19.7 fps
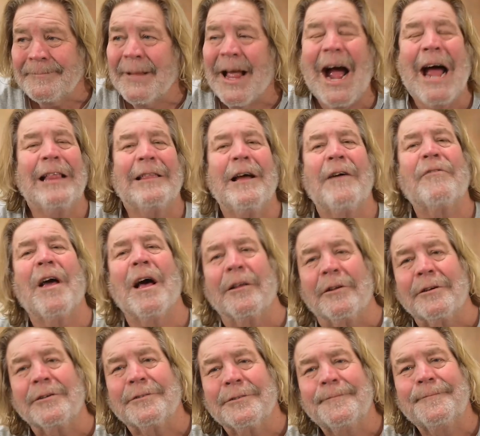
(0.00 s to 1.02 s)
I love
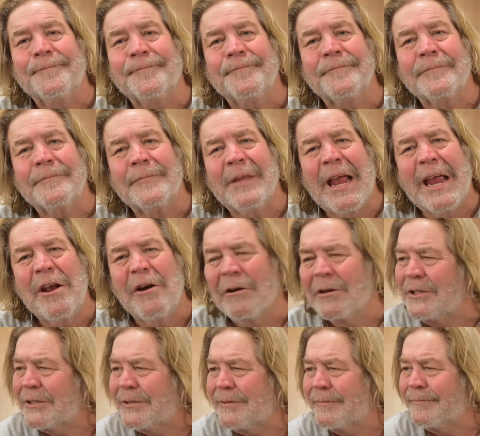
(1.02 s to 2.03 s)
colors. You know,
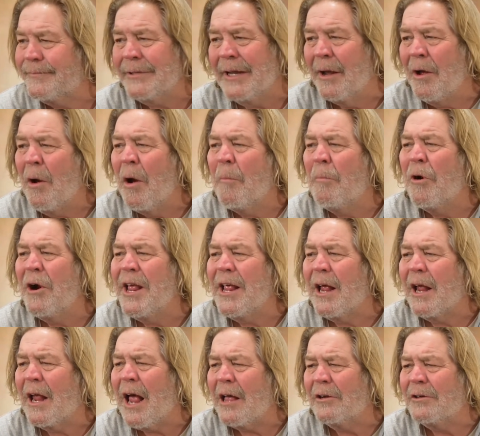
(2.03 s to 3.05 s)
just
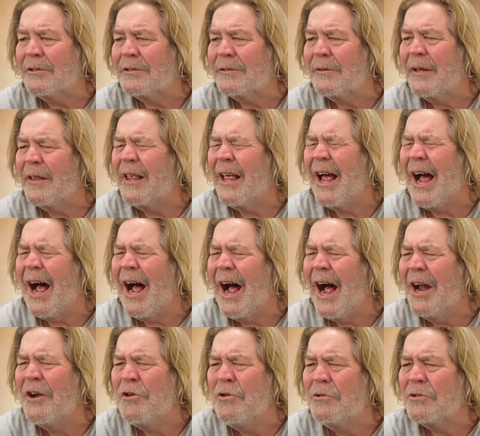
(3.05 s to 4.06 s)
putting colors,
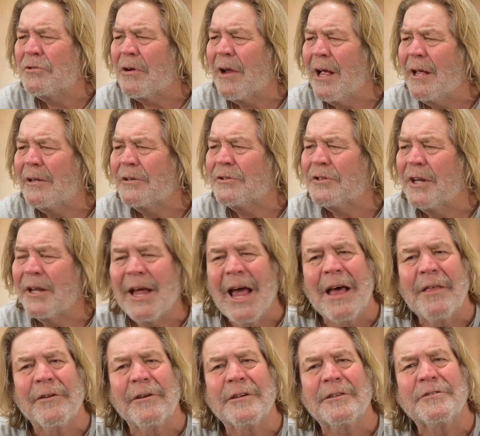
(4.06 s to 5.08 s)
unusual colors
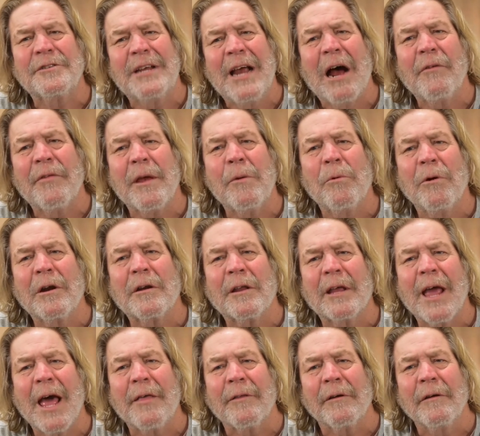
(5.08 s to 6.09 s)
together to see how they work
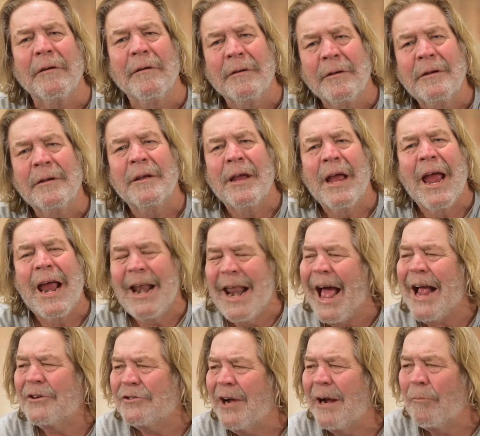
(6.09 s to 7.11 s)
together. And
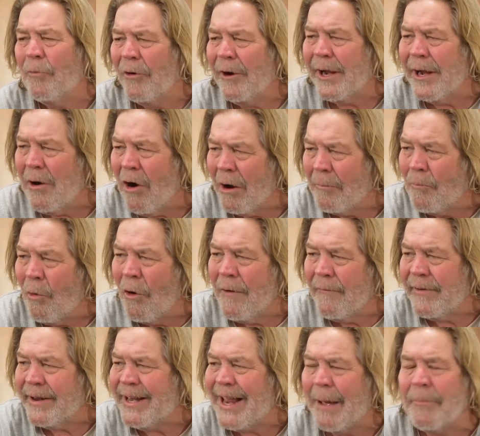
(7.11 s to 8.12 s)
actually I'm working on more
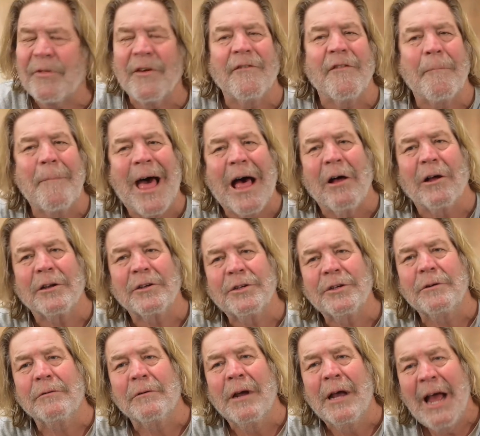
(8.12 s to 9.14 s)
of a depth of a palette
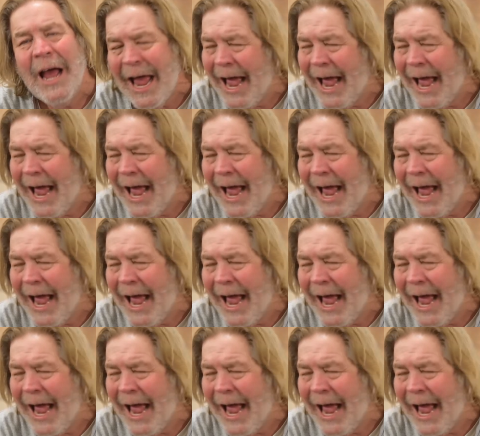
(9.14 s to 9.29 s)
too.